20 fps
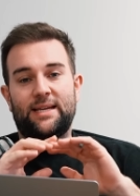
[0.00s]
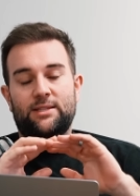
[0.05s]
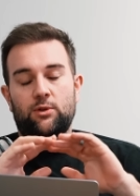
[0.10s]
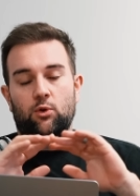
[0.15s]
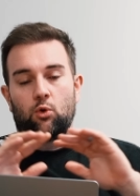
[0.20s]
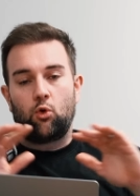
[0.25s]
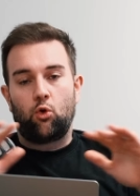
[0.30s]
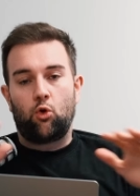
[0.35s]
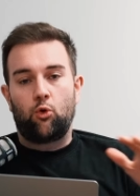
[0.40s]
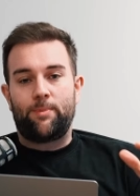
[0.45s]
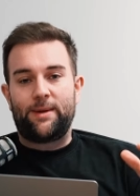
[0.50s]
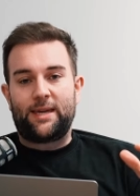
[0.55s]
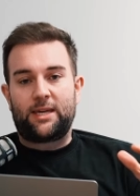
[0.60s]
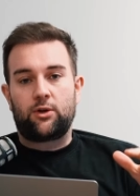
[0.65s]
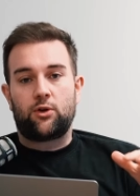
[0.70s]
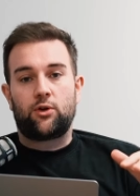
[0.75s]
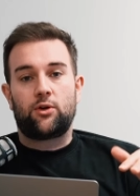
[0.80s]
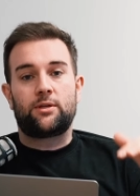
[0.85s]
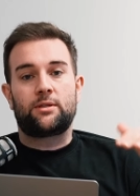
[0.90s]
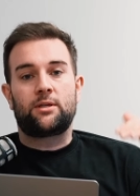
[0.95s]
It's all
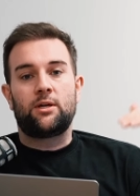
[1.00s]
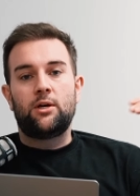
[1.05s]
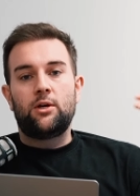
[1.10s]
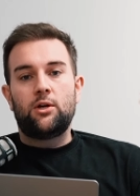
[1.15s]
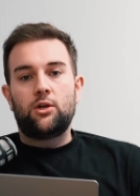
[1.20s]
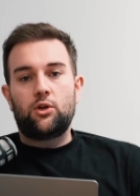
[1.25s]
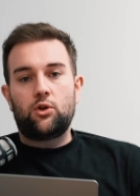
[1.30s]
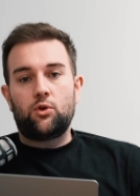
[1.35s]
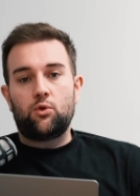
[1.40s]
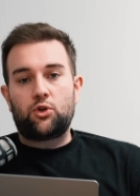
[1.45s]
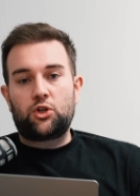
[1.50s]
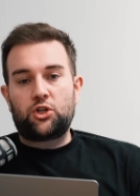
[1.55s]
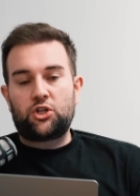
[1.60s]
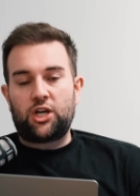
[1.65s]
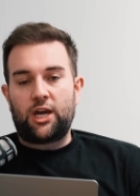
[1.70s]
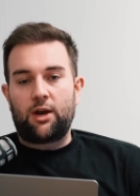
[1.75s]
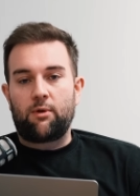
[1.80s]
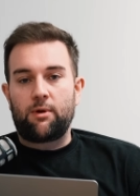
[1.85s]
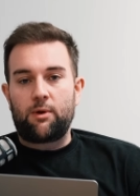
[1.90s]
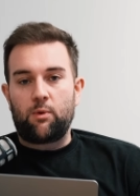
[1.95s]
because you
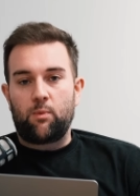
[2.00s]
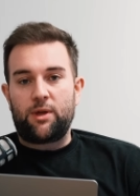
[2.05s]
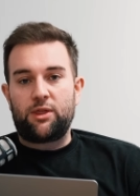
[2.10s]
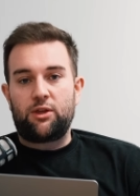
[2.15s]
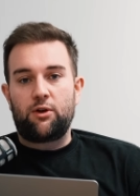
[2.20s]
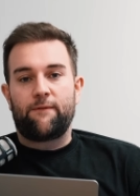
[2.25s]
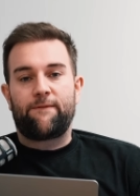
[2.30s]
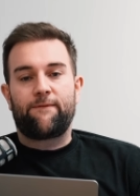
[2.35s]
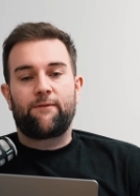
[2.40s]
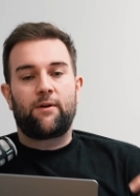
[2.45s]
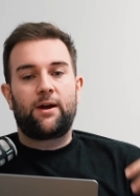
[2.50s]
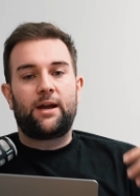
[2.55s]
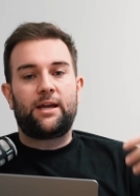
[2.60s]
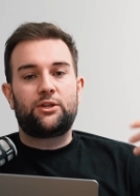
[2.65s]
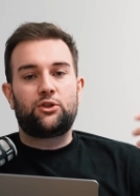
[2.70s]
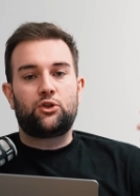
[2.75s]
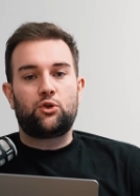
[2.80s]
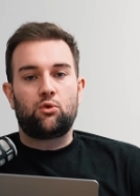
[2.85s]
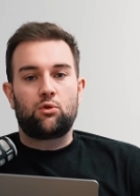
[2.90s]
share it with your friends,